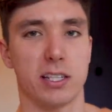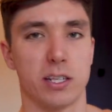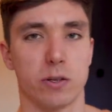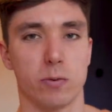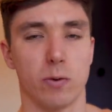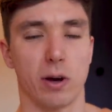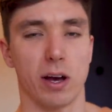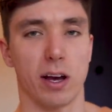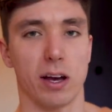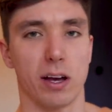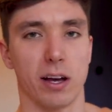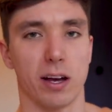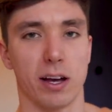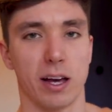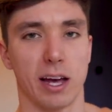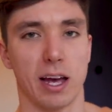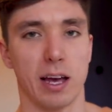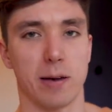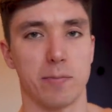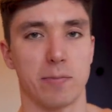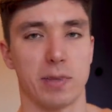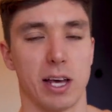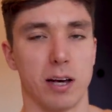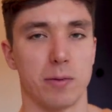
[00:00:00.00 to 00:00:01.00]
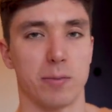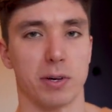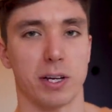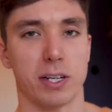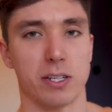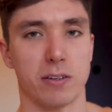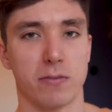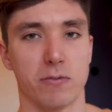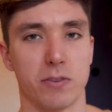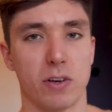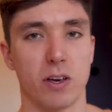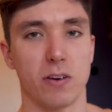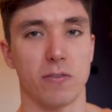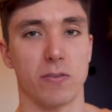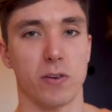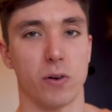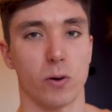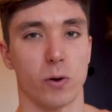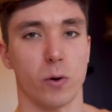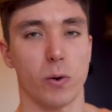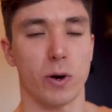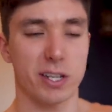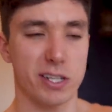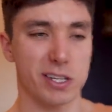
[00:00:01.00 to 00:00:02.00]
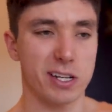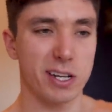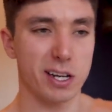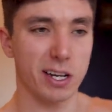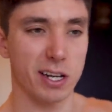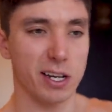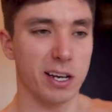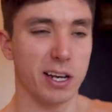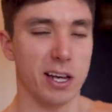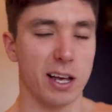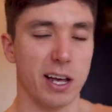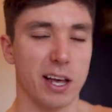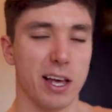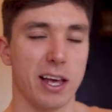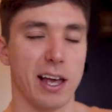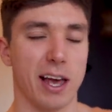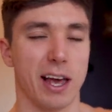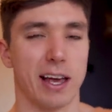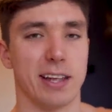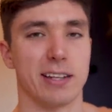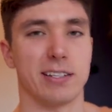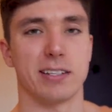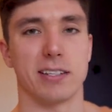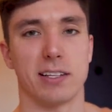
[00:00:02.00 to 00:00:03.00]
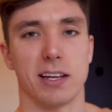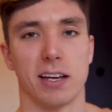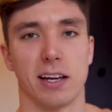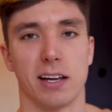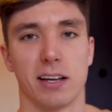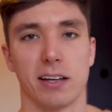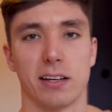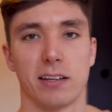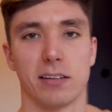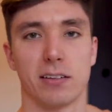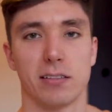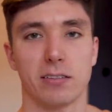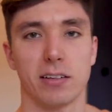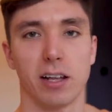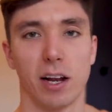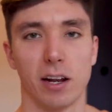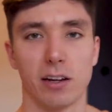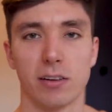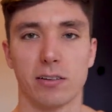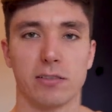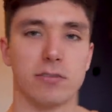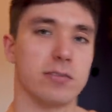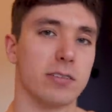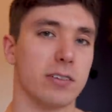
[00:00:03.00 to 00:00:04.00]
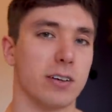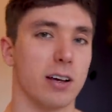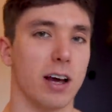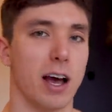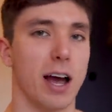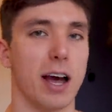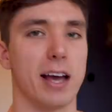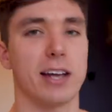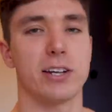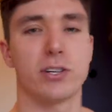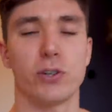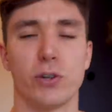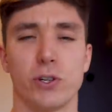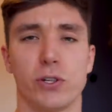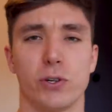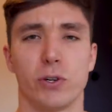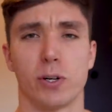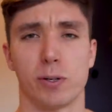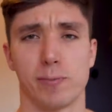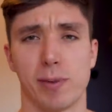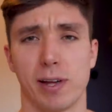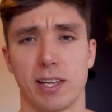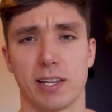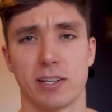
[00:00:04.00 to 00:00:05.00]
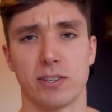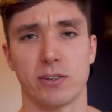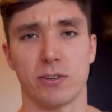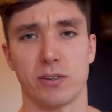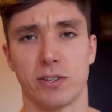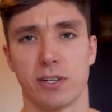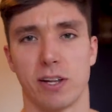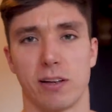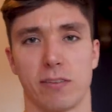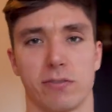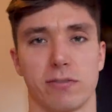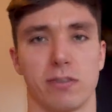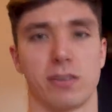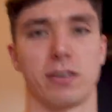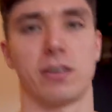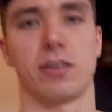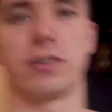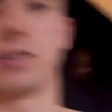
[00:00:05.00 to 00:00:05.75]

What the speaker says: to where I am now, because a few of you requested it, and you know, I enjoy talking about this sort of stuff.